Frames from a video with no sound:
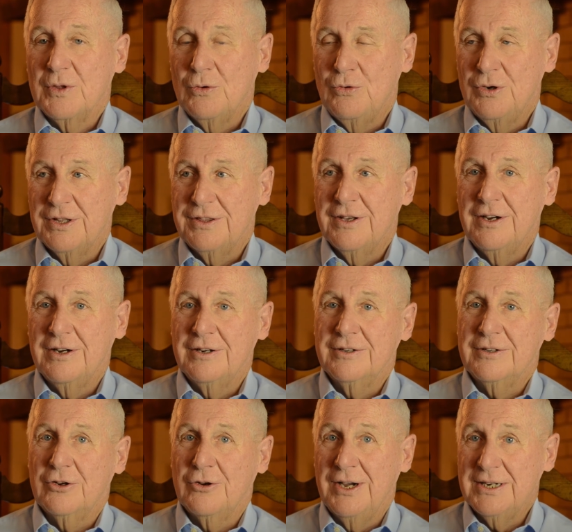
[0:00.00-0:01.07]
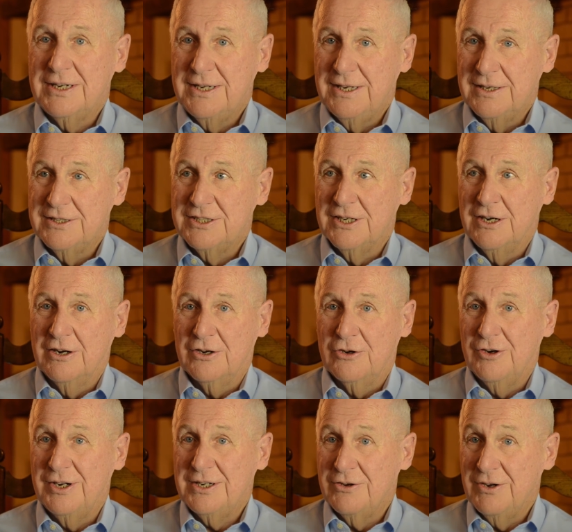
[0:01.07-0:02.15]
with our grandkids and our
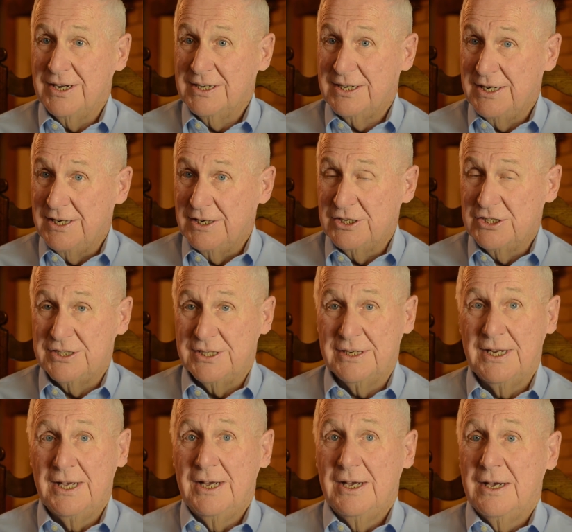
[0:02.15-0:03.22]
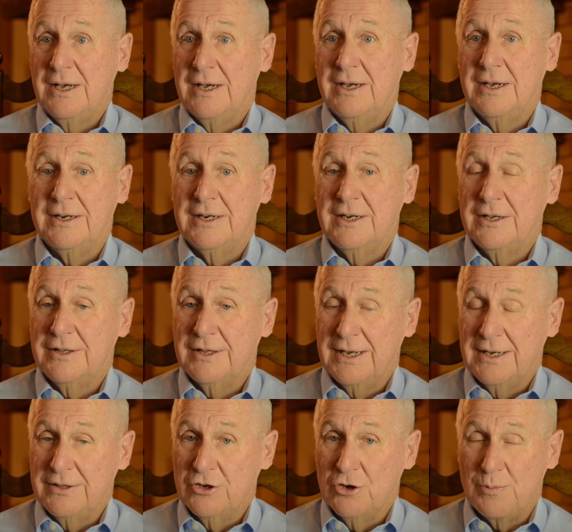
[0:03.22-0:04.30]
great-grandkids
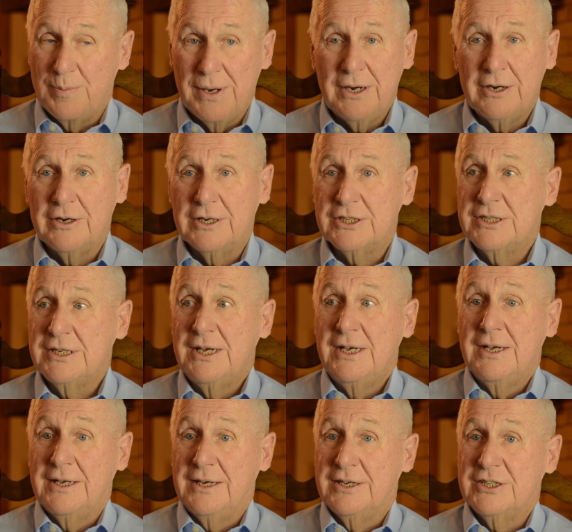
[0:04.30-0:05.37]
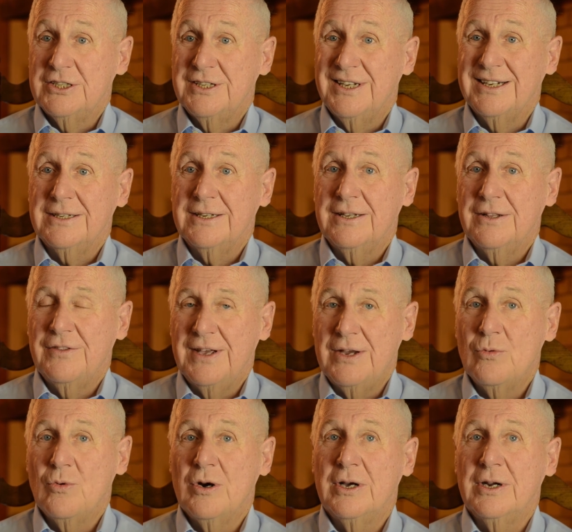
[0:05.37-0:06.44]
and their parents is that
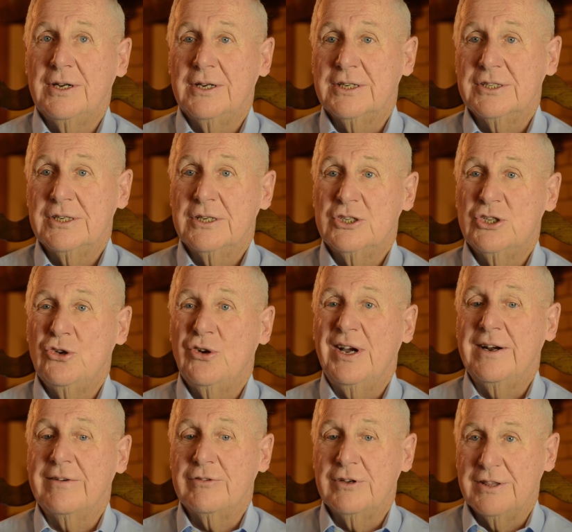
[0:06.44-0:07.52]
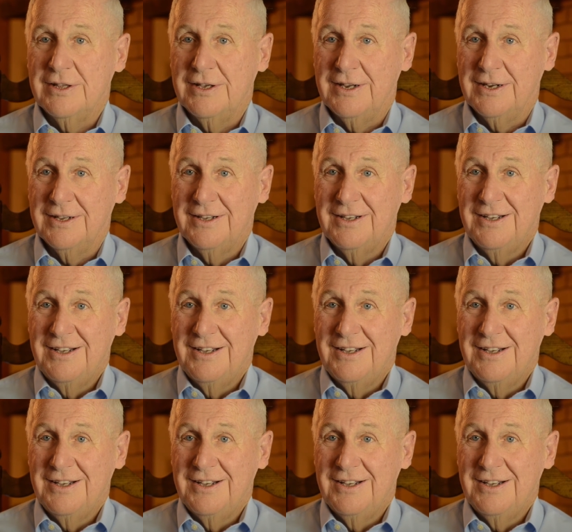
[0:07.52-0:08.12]
they want us to everything.